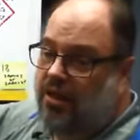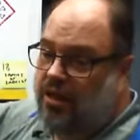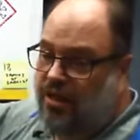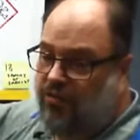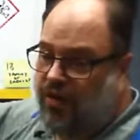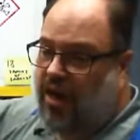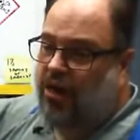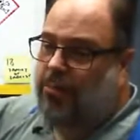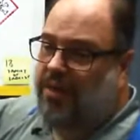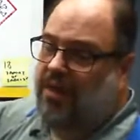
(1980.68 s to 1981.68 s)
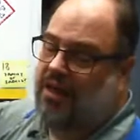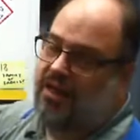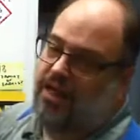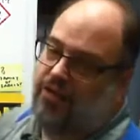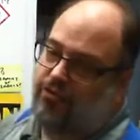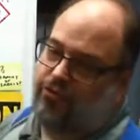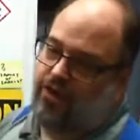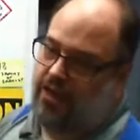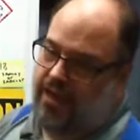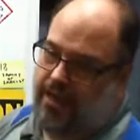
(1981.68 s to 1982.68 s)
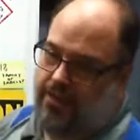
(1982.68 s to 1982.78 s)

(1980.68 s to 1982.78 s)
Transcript: environmentally unfriendly.